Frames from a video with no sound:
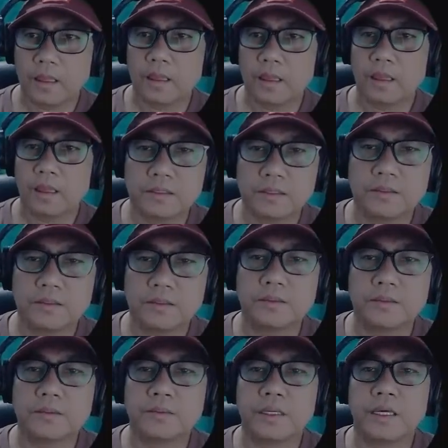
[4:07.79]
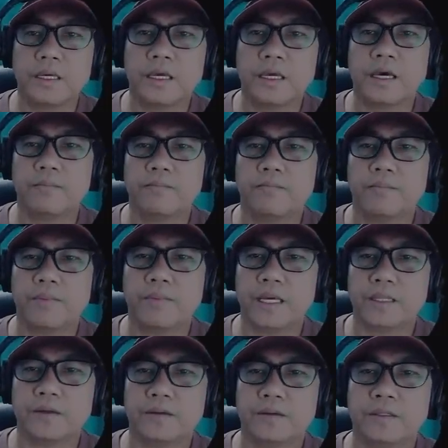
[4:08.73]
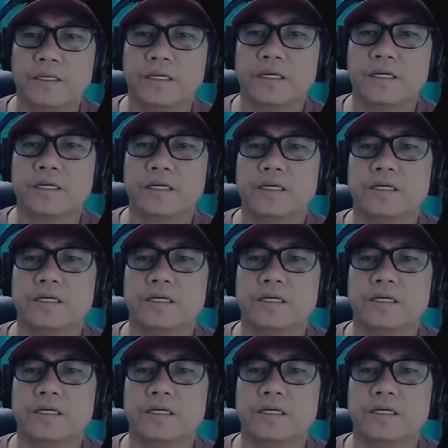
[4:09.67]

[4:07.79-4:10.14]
So we have Python here.